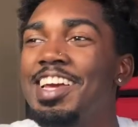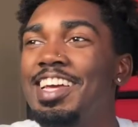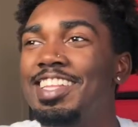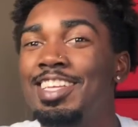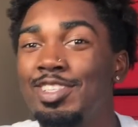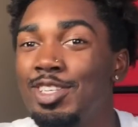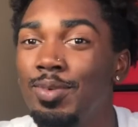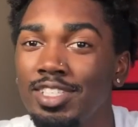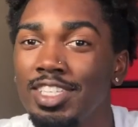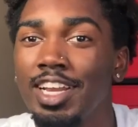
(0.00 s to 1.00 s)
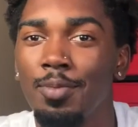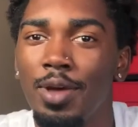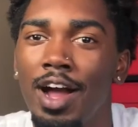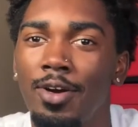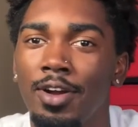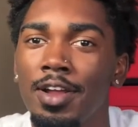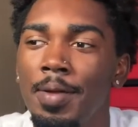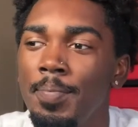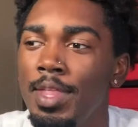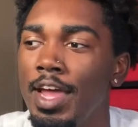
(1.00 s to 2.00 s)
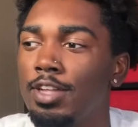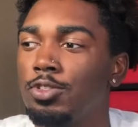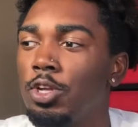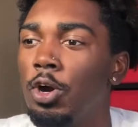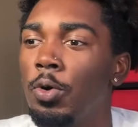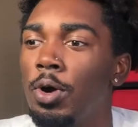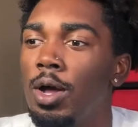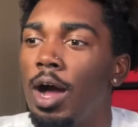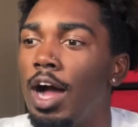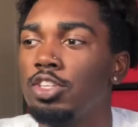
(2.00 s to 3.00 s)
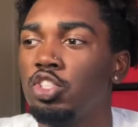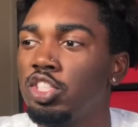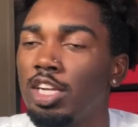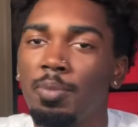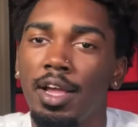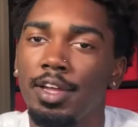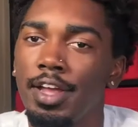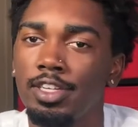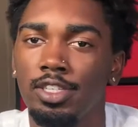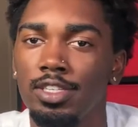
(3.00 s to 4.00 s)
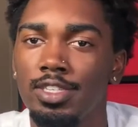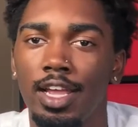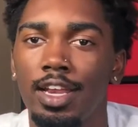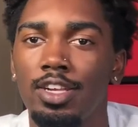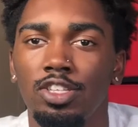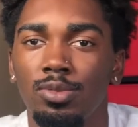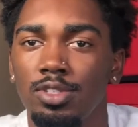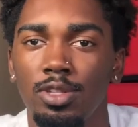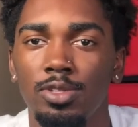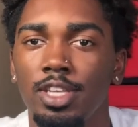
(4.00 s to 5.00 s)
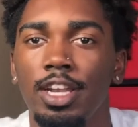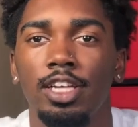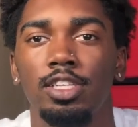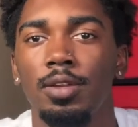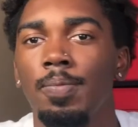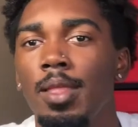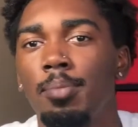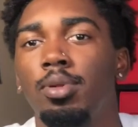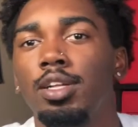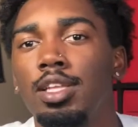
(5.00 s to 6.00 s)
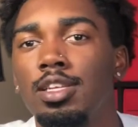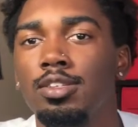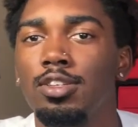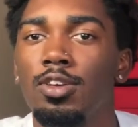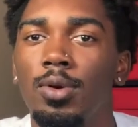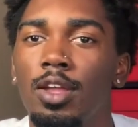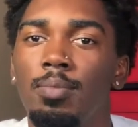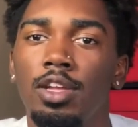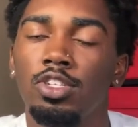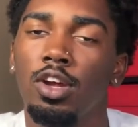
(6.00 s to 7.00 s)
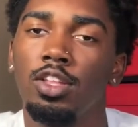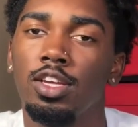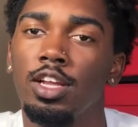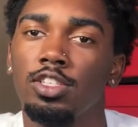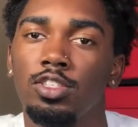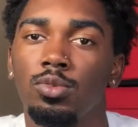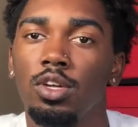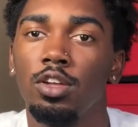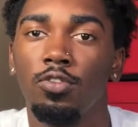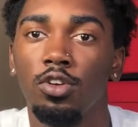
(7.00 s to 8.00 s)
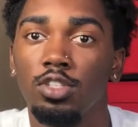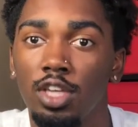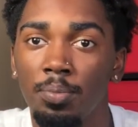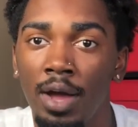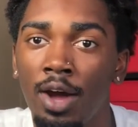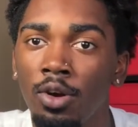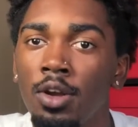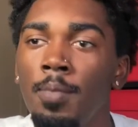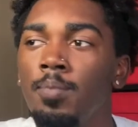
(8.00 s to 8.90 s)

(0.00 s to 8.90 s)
The ECU wasn't getting power, and so I just checked my connections and it just was a loose connection. Plugged the ECU in, made sure all the connections were good for it to get power.